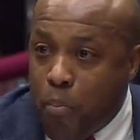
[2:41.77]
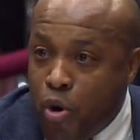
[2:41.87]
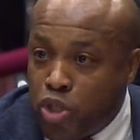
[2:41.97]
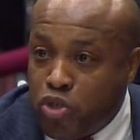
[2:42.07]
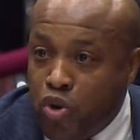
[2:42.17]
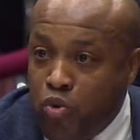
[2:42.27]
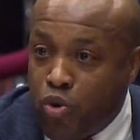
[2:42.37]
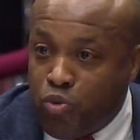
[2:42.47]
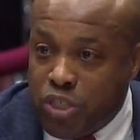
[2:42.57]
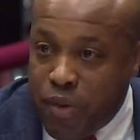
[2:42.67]
Personal
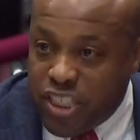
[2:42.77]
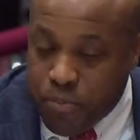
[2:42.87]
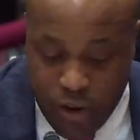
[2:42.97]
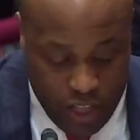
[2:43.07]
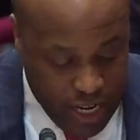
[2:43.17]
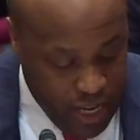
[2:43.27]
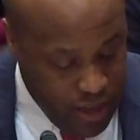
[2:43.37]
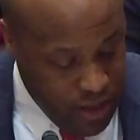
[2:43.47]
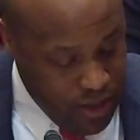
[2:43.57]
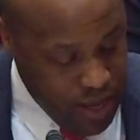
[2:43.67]
responsibility
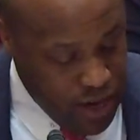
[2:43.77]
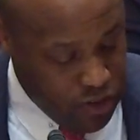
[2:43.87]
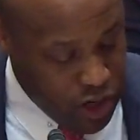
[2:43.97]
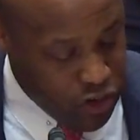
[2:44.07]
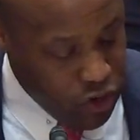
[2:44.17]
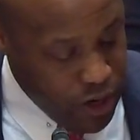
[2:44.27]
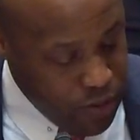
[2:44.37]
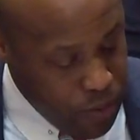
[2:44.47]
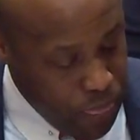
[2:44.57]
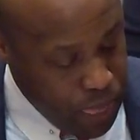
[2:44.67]
in this country.
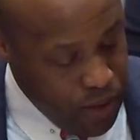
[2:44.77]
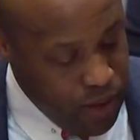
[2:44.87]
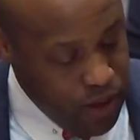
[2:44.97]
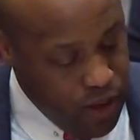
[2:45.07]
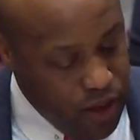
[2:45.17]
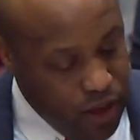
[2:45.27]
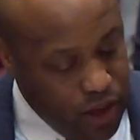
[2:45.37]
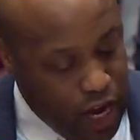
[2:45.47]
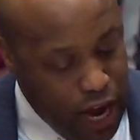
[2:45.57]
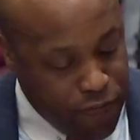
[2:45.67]

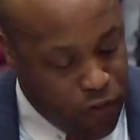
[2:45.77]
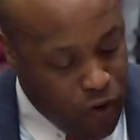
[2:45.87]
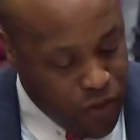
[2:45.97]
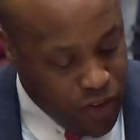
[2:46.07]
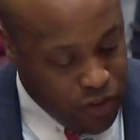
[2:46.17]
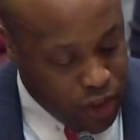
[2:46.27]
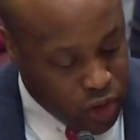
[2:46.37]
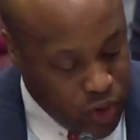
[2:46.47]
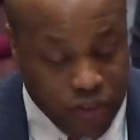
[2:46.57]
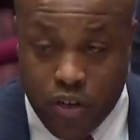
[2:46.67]
I fought for this
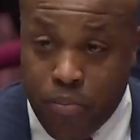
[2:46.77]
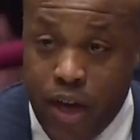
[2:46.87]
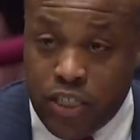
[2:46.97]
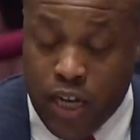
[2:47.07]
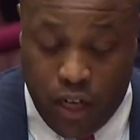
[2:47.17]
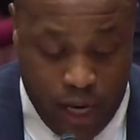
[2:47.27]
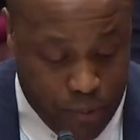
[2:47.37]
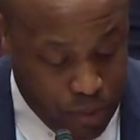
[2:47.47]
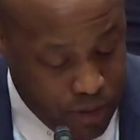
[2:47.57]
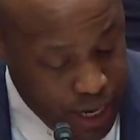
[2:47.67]
country as an Apache
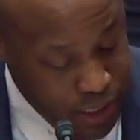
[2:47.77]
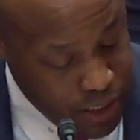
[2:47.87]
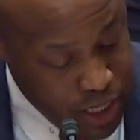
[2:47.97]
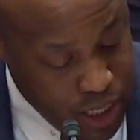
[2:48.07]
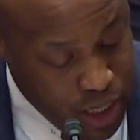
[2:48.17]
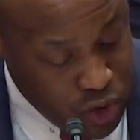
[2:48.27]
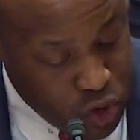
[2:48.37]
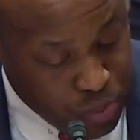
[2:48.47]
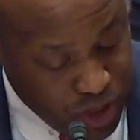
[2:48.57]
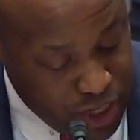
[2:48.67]
helicopter pilot
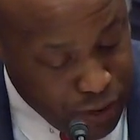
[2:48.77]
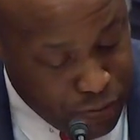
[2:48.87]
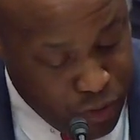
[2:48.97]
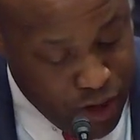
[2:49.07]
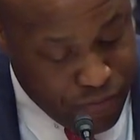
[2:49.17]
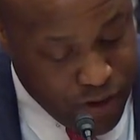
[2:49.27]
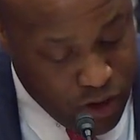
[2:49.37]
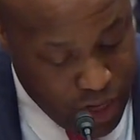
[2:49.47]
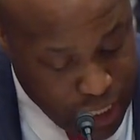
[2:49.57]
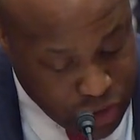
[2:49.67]
to protect free and
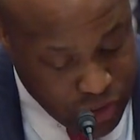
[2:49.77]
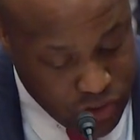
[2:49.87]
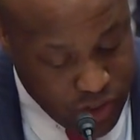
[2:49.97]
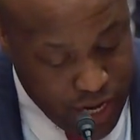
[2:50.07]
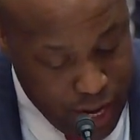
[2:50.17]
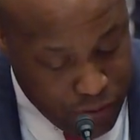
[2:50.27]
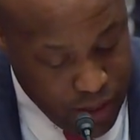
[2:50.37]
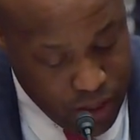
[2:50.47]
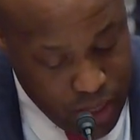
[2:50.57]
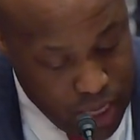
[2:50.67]
fair elections, and
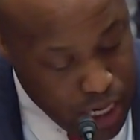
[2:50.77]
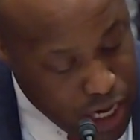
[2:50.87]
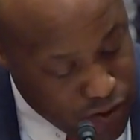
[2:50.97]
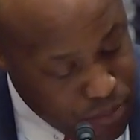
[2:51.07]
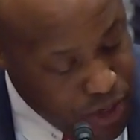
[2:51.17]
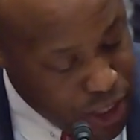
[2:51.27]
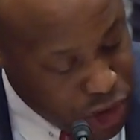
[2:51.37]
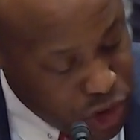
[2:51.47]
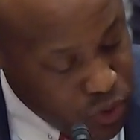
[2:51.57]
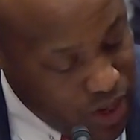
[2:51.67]
having a
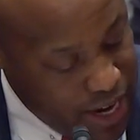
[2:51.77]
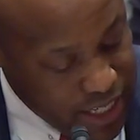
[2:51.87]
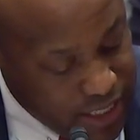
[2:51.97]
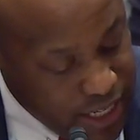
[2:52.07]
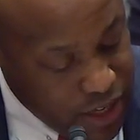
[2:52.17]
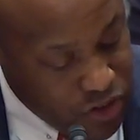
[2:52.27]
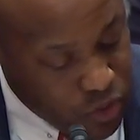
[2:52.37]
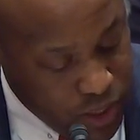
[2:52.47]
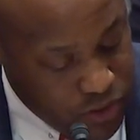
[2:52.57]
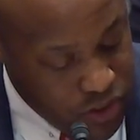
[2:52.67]
government-issued ID isn't
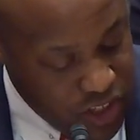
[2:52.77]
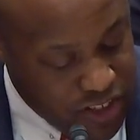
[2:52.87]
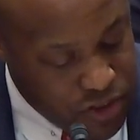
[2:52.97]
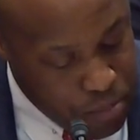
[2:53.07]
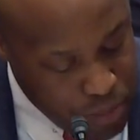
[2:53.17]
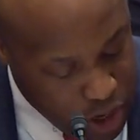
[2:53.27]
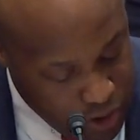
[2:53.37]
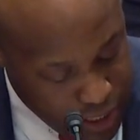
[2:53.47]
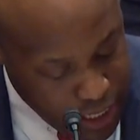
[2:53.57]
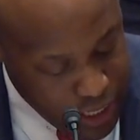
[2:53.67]
racist, it's
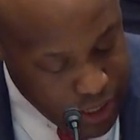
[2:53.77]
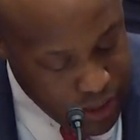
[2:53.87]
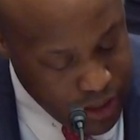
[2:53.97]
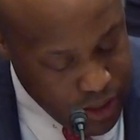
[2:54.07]
American.